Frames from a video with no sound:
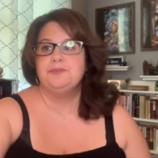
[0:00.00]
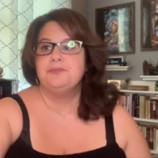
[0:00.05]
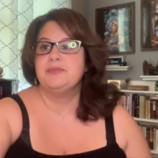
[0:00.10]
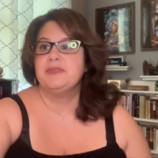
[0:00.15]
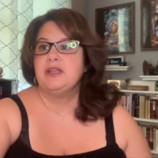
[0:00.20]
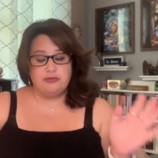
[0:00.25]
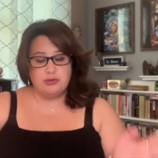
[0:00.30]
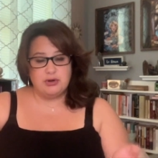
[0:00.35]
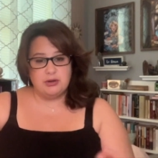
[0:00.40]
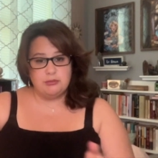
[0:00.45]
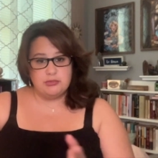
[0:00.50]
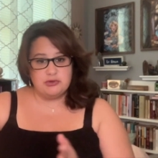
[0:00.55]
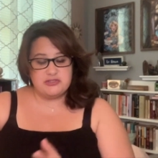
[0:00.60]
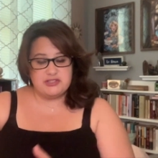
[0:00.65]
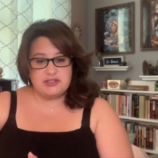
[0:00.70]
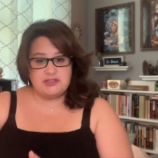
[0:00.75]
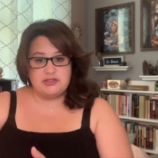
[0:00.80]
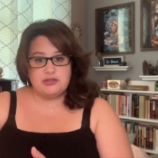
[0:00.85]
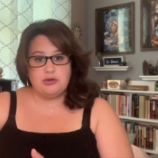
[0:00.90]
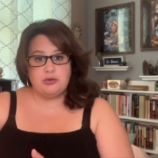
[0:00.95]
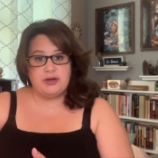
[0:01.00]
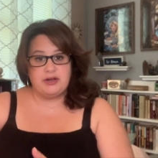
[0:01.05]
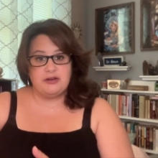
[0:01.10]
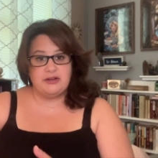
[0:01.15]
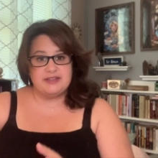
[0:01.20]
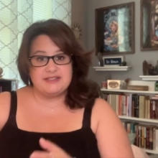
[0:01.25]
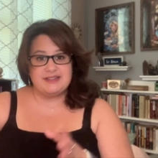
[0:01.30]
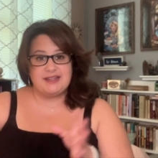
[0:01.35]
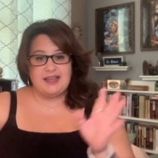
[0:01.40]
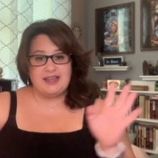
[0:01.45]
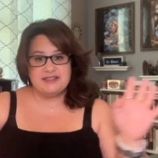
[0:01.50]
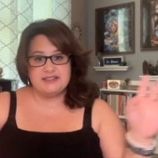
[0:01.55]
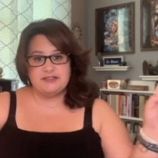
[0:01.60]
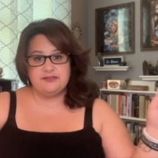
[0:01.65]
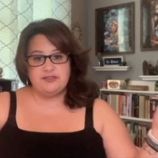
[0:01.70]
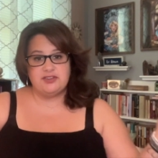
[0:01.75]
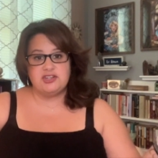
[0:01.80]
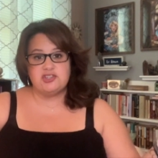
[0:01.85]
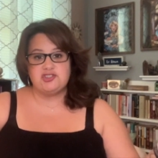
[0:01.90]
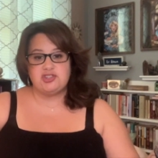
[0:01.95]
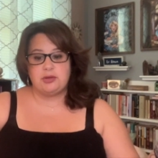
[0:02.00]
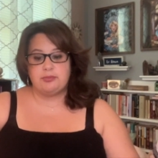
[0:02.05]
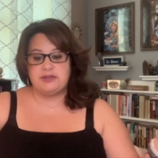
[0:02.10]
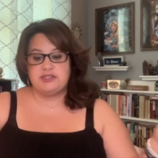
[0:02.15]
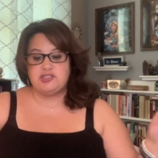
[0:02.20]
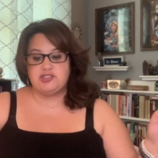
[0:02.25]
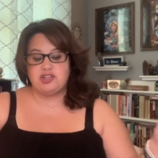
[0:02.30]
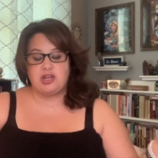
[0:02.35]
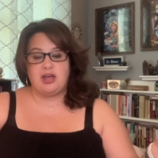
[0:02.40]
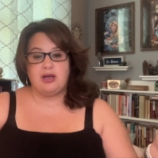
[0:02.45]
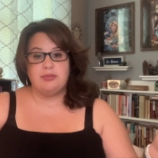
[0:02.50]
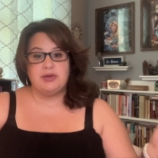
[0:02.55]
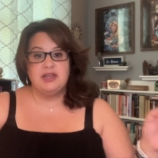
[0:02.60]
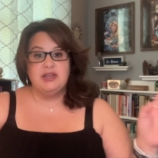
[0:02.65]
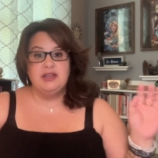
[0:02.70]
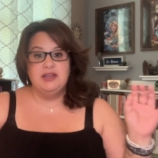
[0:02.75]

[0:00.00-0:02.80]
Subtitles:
Before it moves into Aquarius, it has to finish up its job